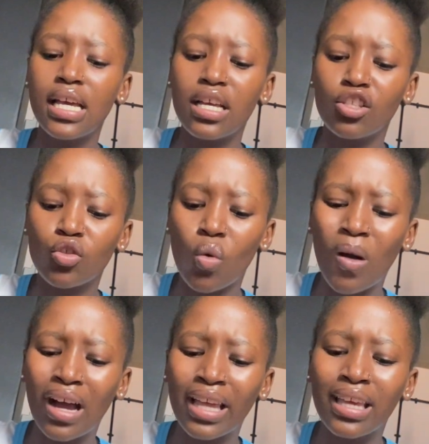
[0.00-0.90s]
It's
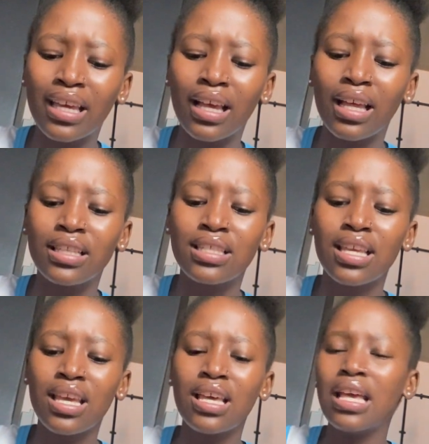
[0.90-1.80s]
quiet.
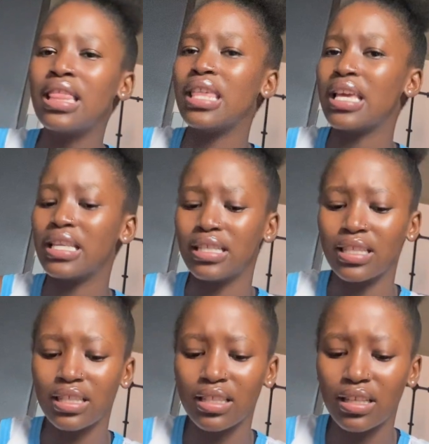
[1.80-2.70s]

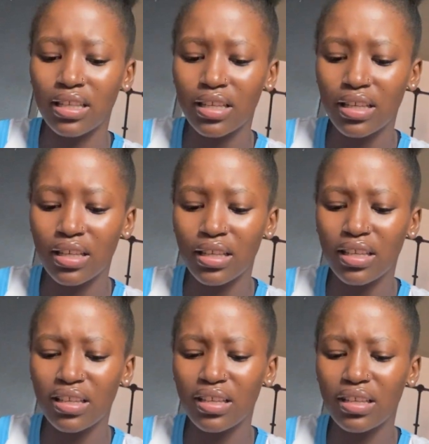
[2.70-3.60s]
There's,
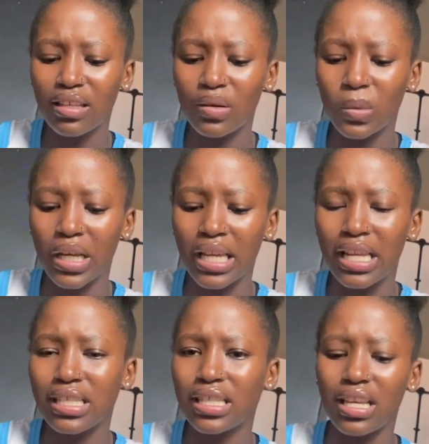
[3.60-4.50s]
what can
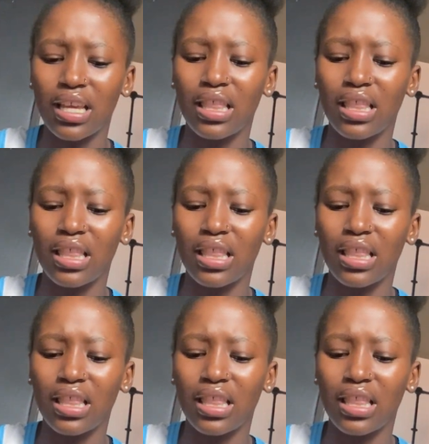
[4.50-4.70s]
I say?